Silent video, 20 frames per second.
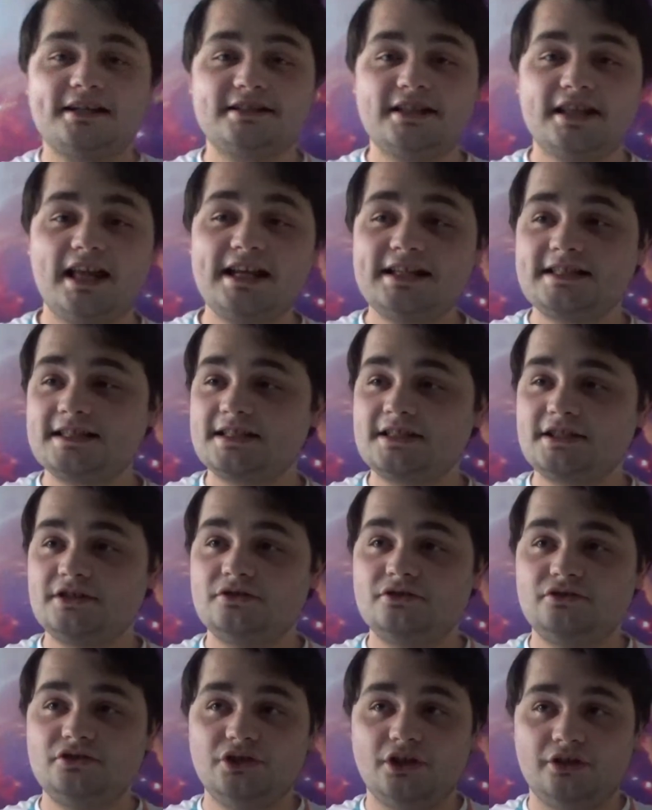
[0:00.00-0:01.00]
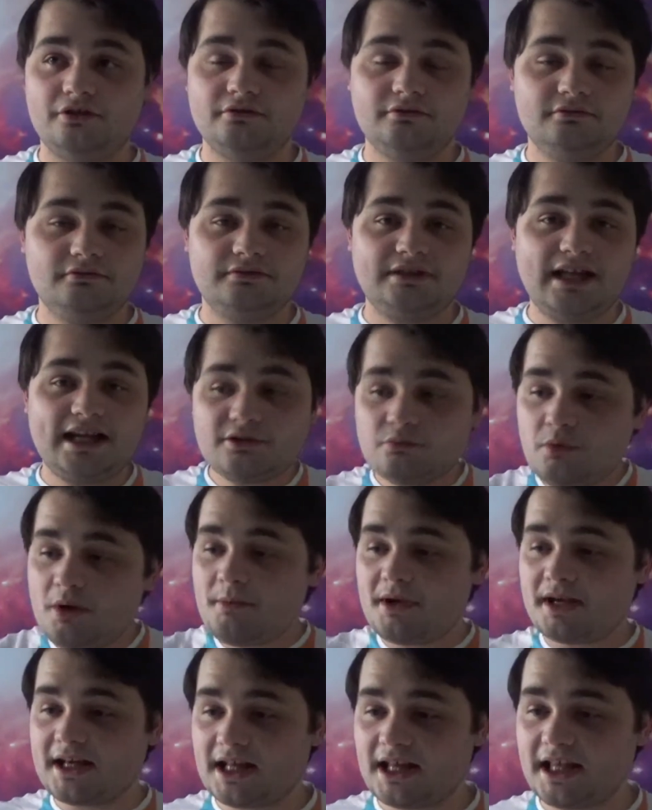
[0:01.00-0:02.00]
So that's, you know, that's
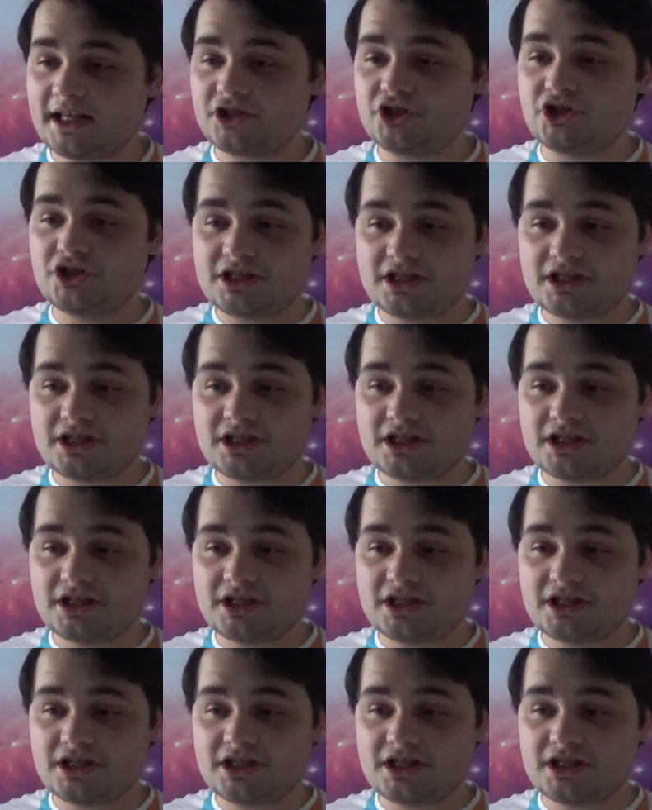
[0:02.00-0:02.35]
when my collection